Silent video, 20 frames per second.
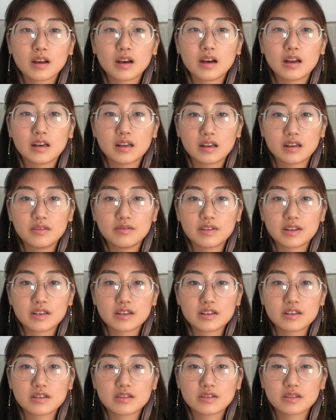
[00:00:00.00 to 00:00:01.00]

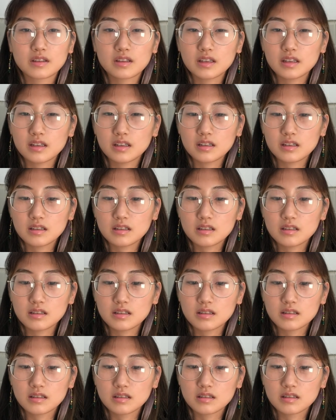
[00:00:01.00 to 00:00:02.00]
unconventional
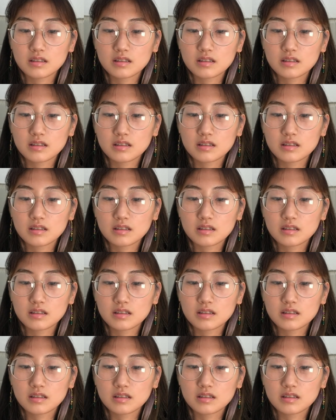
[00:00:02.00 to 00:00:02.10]
things.